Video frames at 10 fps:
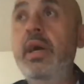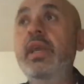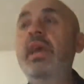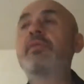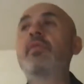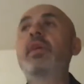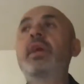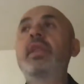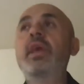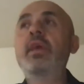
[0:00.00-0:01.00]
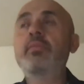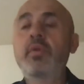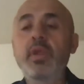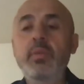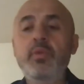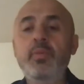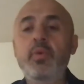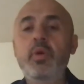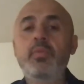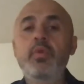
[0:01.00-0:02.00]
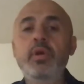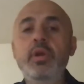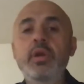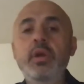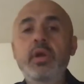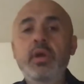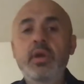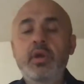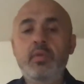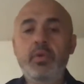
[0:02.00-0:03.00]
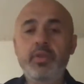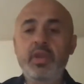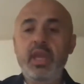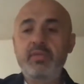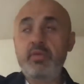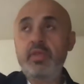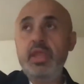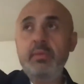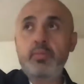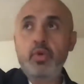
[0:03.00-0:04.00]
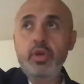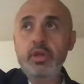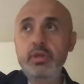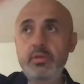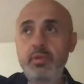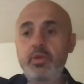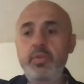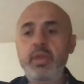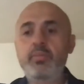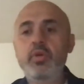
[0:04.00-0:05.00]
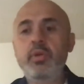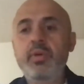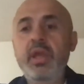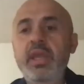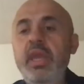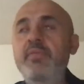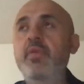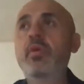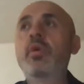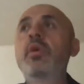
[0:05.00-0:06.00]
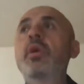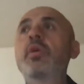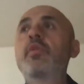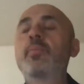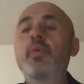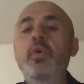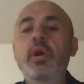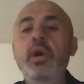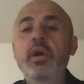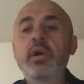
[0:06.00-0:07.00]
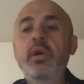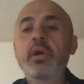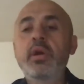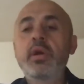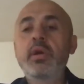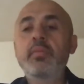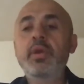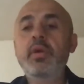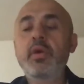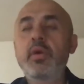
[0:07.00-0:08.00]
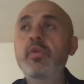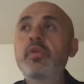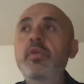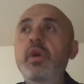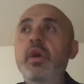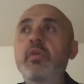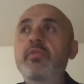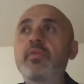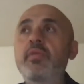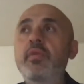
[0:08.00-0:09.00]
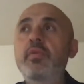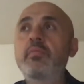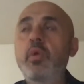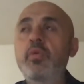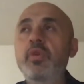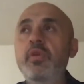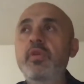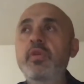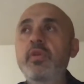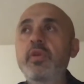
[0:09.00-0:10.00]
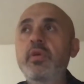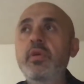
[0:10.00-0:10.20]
I gave her that name. Her name is Zipporah Brooke. Her mother gave her the name Brooke, the middle name Brooke, but I gave her Zipporah because of Moses.